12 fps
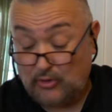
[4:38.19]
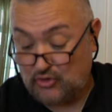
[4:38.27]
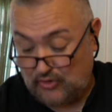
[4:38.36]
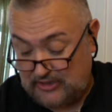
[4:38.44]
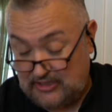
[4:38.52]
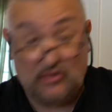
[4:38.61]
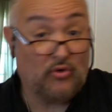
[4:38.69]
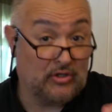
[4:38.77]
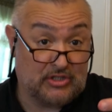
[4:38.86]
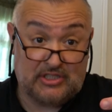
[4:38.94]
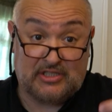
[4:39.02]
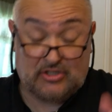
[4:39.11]
dressing or
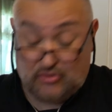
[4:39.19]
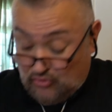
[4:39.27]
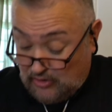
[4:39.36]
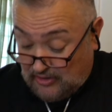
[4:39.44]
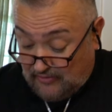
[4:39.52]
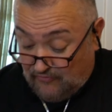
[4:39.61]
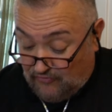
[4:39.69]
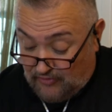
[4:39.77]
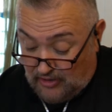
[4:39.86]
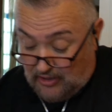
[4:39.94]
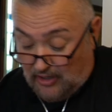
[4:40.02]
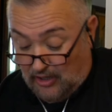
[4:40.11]
just strict
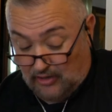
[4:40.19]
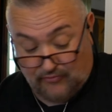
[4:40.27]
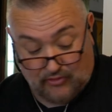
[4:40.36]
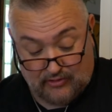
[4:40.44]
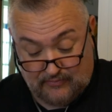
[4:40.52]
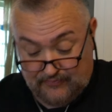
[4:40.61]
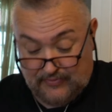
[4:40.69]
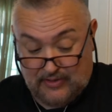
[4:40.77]
olive oil.